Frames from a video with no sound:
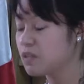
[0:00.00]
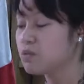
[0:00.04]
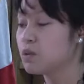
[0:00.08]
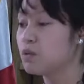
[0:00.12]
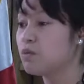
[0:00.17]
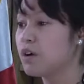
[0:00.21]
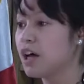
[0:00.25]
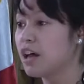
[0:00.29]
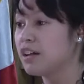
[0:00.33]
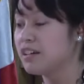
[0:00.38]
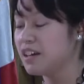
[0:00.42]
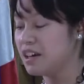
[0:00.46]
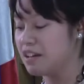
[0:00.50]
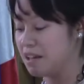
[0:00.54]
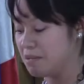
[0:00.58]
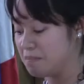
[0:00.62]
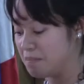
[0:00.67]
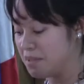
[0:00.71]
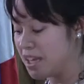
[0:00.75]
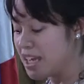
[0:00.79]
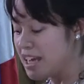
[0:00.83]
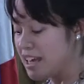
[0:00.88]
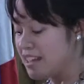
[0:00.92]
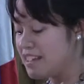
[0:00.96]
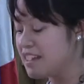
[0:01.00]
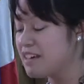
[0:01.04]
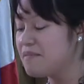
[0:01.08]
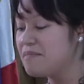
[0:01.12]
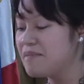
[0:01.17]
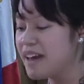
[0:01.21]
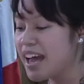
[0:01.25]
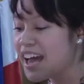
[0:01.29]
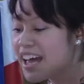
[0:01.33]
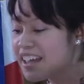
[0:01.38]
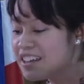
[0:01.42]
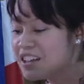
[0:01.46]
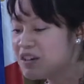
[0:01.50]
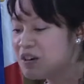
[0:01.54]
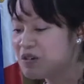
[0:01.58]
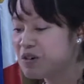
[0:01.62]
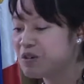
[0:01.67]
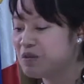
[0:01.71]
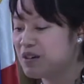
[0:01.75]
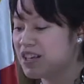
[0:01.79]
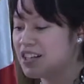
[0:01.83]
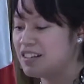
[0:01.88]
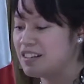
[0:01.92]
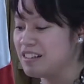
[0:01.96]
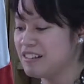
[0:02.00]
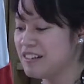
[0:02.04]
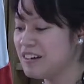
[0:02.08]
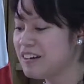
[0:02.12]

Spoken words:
as we welcome the man who is